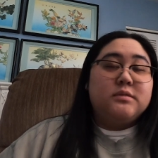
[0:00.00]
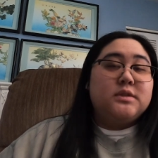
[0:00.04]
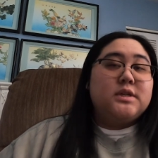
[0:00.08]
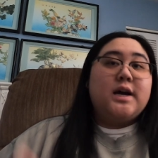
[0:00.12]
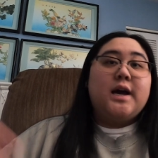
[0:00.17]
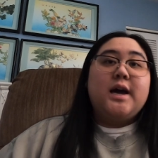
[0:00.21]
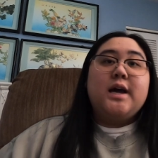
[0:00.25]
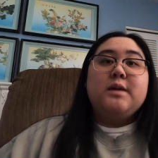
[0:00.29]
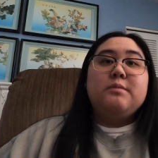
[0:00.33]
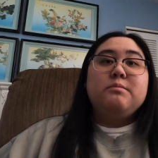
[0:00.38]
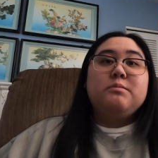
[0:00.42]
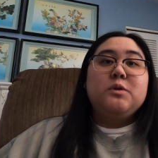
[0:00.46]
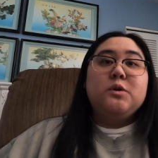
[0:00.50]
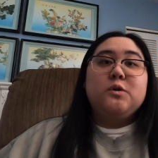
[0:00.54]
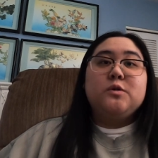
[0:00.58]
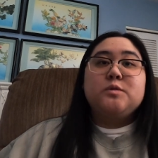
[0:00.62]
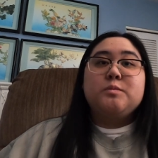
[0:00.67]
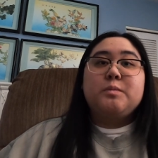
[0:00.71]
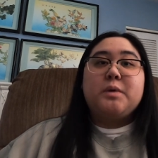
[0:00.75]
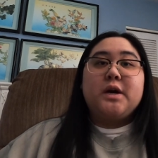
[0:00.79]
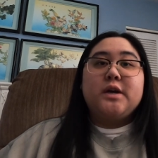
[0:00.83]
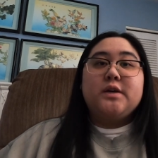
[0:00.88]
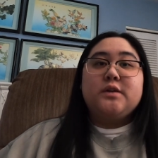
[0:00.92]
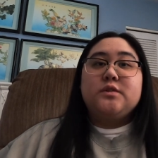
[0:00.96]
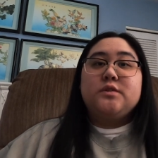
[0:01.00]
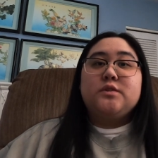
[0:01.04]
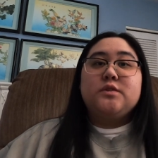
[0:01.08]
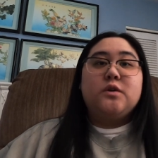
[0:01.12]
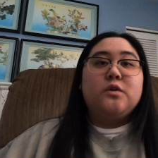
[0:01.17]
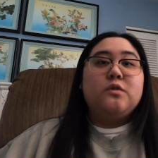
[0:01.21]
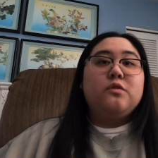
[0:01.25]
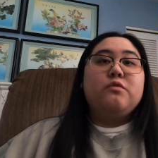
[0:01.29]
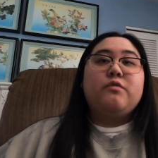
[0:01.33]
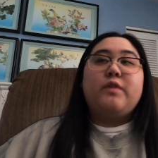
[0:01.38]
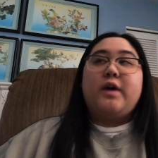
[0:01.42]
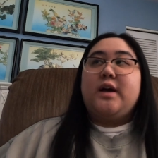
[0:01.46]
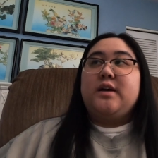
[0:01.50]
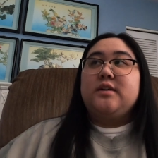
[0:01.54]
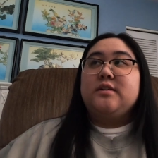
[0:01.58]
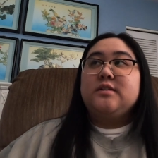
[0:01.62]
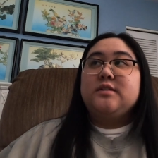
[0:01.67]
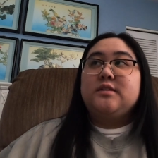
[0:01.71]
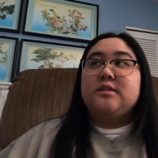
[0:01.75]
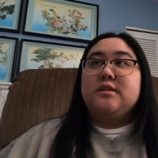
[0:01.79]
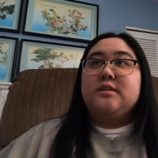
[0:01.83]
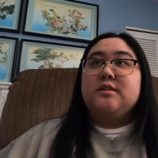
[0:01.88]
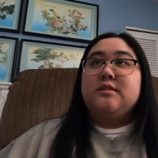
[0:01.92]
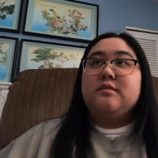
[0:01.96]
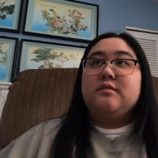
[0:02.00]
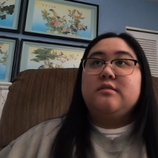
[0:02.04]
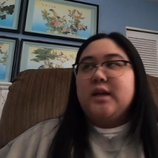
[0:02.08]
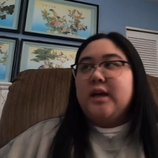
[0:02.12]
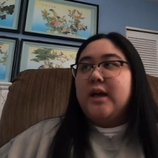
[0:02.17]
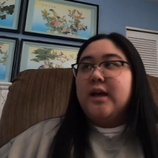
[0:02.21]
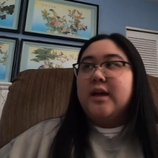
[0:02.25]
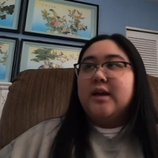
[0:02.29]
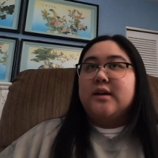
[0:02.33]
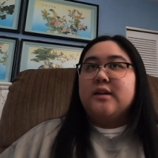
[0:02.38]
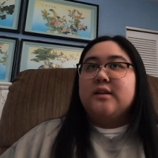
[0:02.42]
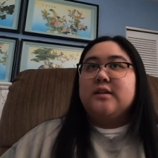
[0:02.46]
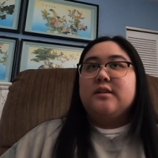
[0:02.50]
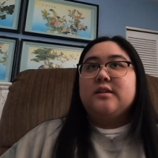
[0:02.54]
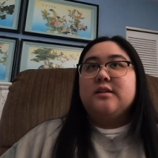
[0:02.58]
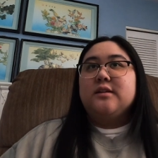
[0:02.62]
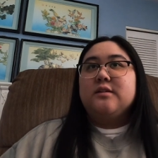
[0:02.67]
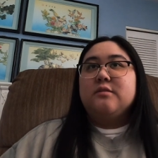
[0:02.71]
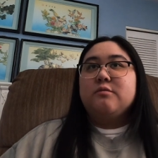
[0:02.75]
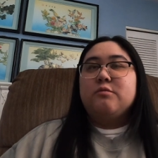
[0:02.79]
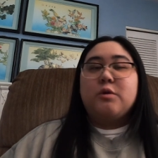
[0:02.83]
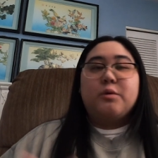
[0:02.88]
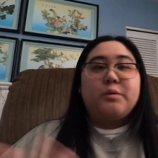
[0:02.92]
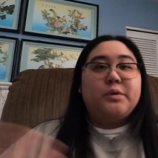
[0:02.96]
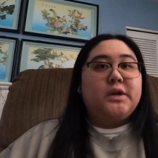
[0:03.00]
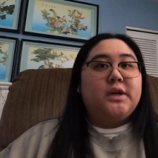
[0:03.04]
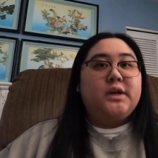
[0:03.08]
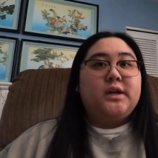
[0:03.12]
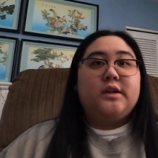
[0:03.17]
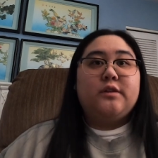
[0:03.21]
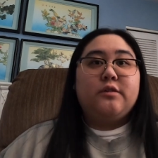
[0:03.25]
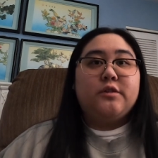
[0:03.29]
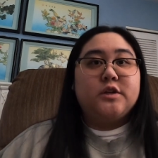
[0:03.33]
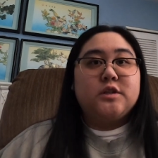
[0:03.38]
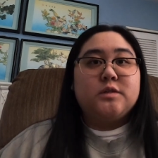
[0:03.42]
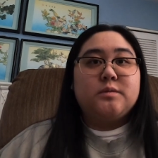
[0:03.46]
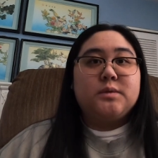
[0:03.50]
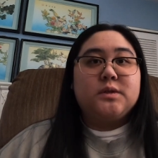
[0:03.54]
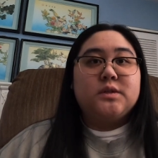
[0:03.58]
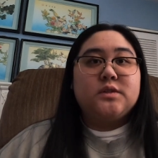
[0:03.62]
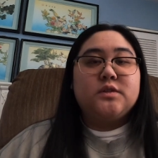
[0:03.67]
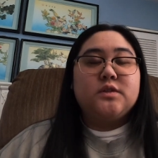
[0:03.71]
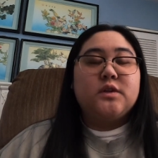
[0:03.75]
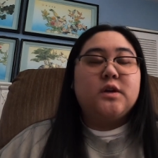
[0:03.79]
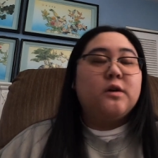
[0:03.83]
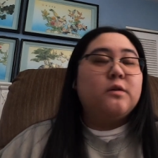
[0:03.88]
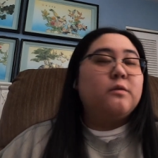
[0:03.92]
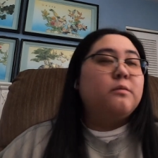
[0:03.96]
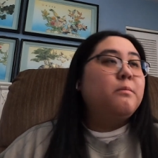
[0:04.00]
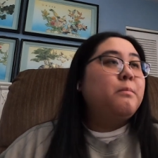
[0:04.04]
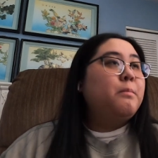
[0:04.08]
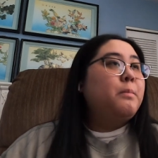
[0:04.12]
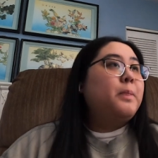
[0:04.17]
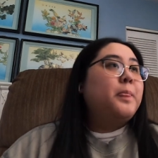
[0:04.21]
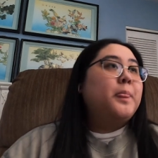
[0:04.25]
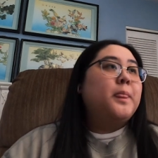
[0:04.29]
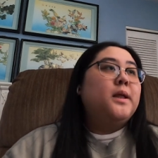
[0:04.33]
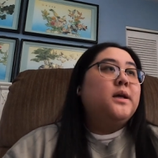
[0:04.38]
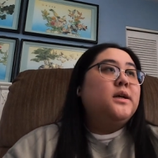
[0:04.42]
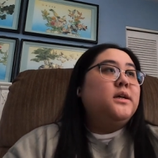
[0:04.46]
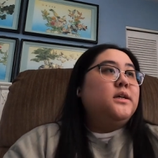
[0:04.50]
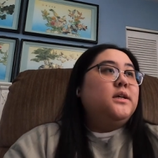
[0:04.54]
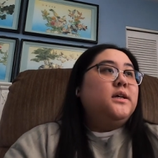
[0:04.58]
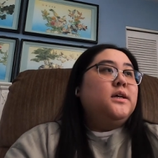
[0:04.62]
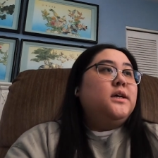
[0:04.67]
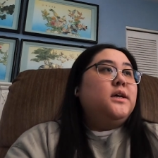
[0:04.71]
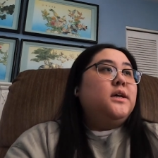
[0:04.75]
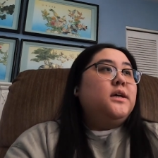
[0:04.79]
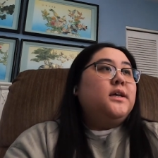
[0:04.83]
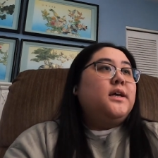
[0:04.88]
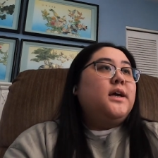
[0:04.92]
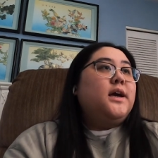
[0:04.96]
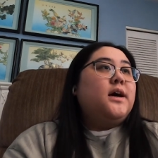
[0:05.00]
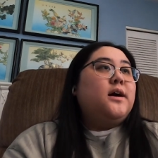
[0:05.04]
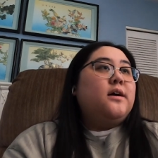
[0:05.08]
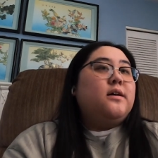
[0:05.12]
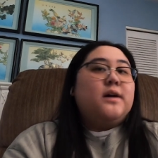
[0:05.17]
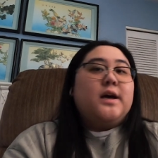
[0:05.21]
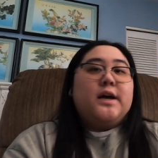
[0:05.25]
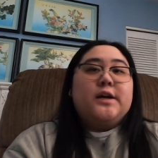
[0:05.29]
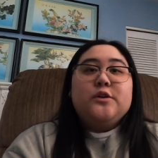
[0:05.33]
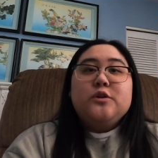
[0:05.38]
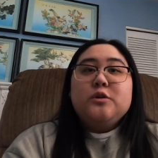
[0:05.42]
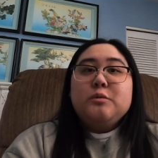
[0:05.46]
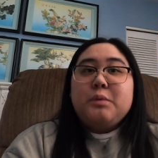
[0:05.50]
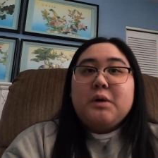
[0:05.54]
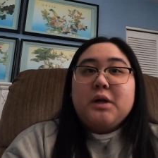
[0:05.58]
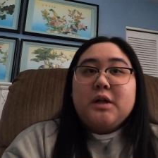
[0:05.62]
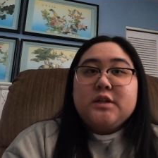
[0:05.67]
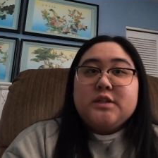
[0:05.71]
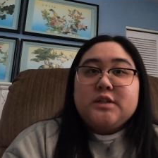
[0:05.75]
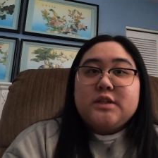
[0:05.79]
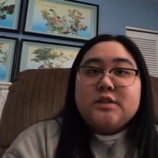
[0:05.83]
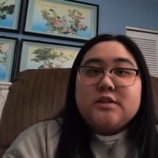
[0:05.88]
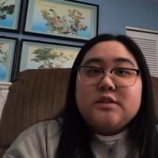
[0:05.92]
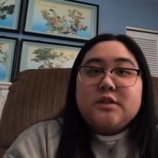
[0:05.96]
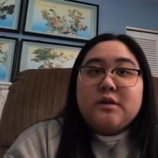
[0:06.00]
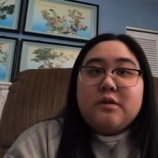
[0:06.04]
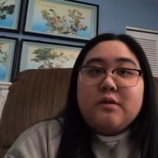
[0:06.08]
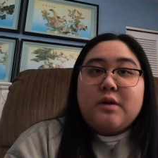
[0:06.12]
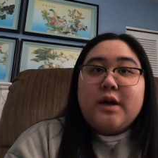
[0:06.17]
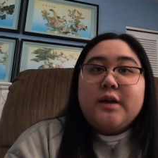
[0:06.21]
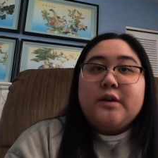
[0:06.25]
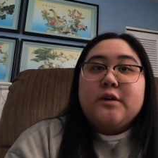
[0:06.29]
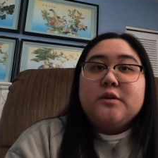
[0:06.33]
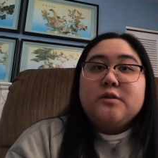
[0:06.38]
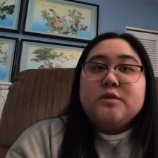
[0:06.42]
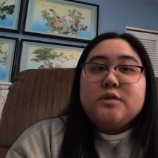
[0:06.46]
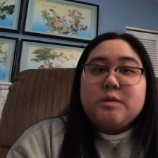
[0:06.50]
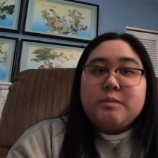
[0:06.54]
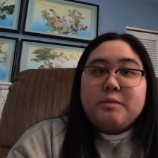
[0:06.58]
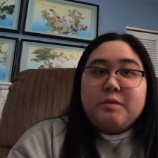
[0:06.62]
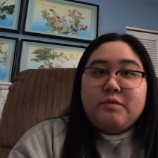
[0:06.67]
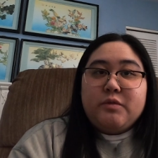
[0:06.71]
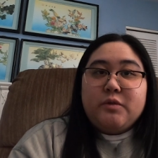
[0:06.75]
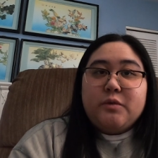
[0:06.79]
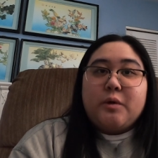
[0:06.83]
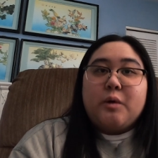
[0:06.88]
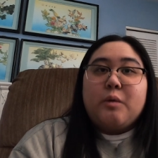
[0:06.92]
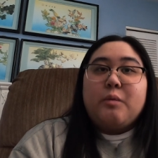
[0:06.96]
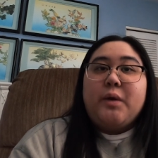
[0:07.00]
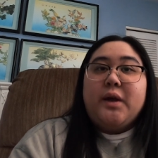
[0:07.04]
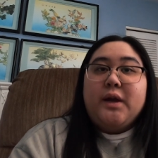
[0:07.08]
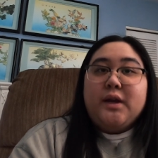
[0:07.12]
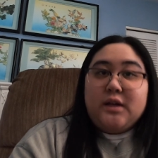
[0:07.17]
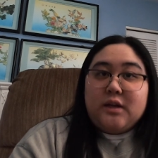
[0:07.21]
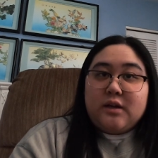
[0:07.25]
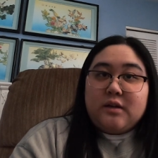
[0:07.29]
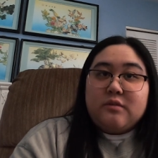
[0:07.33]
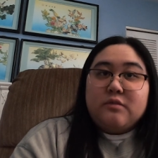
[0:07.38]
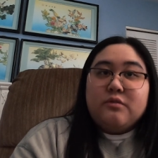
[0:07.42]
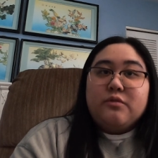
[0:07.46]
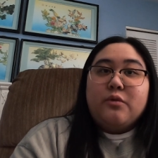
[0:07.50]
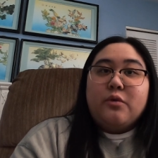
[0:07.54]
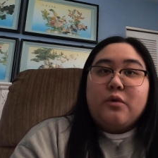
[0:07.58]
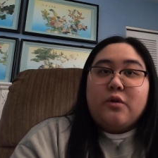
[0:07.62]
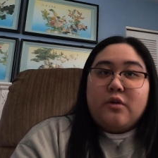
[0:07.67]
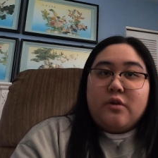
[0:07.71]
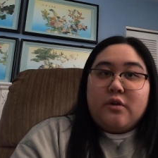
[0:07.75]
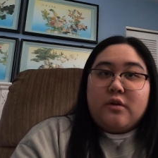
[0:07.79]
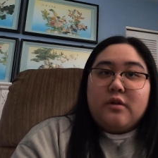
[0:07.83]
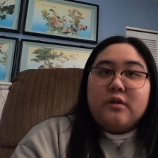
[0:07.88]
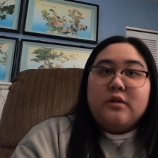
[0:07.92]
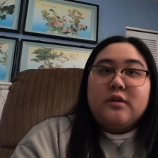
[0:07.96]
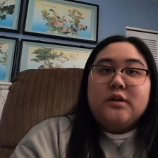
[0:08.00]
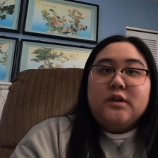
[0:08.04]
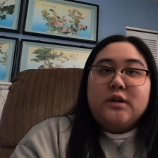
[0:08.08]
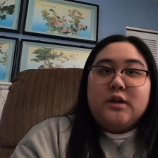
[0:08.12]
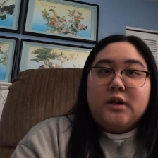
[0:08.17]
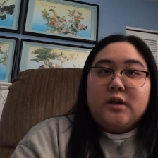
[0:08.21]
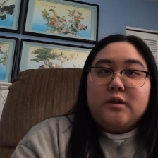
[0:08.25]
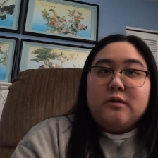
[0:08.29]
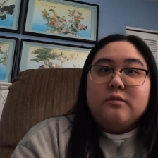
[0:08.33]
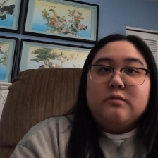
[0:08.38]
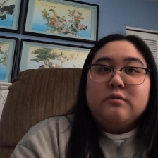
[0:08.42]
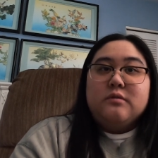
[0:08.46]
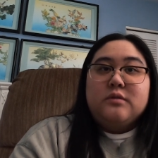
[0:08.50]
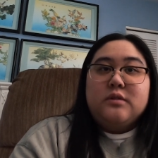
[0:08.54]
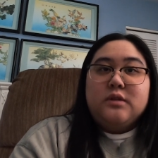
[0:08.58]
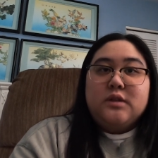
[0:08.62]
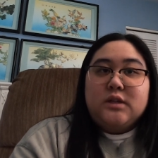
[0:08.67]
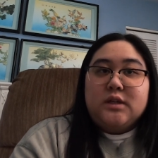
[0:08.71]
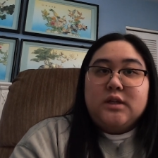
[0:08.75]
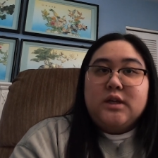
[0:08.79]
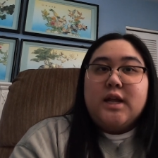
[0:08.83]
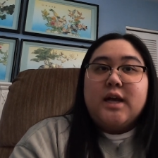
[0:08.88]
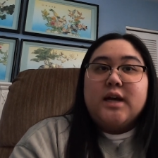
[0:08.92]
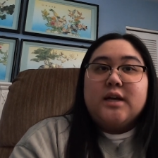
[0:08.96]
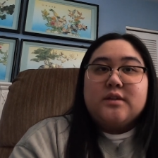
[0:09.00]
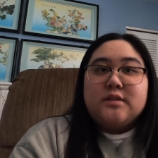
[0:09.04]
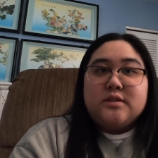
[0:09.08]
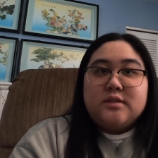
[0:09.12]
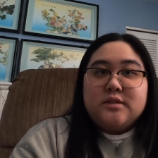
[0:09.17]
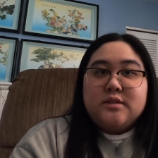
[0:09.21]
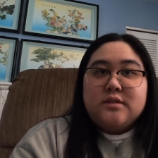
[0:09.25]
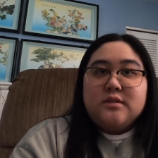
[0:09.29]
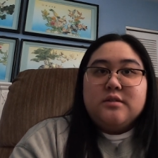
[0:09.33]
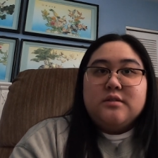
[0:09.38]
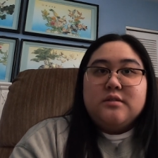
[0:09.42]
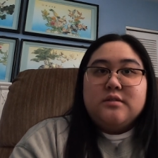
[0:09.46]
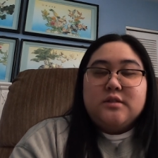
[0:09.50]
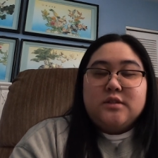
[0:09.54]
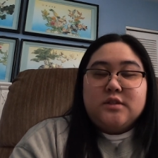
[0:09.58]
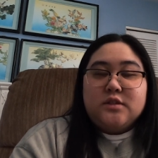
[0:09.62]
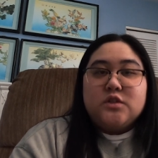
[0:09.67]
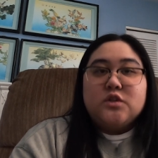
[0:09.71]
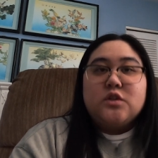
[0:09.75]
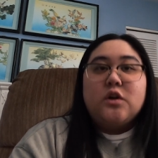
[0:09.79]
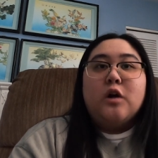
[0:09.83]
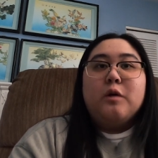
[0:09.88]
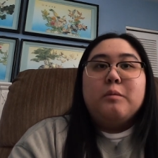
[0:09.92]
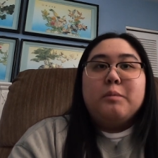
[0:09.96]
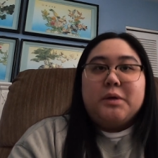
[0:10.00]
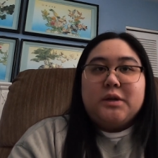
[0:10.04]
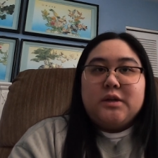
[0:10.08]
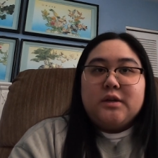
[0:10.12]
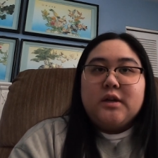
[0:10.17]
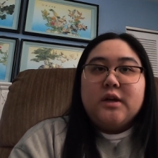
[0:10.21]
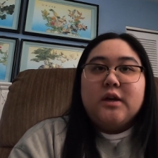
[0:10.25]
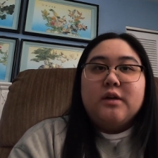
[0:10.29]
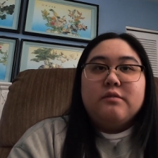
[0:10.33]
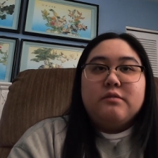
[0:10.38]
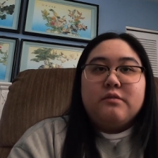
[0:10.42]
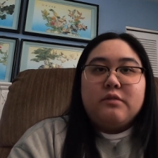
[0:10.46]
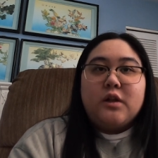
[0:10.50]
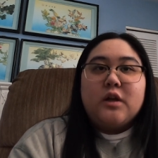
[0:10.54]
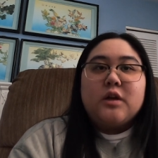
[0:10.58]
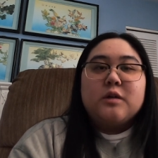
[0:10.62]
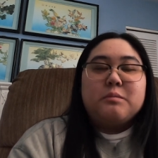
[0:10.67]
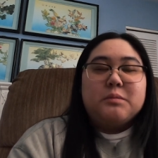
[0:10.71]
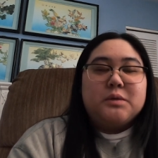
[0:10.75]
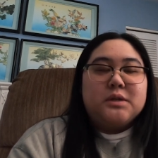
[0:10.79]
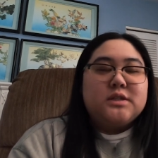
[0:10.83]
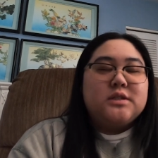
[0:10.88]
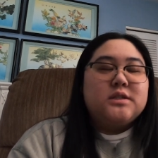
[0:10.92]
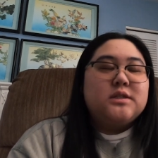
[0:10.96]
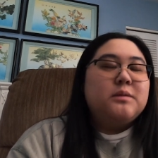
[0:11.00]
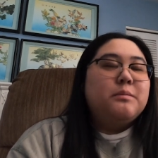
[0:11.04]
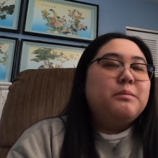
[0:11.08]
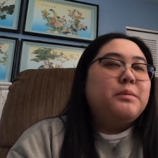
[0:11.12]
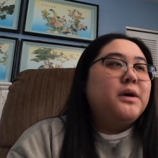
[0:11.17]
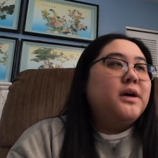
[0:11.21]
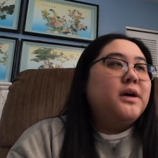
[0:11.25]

Time goes by so fast and we're already at Christmas, so yeah, I do apologize though. I know some of you are waiting for, you know, the next installment of Vlogmas,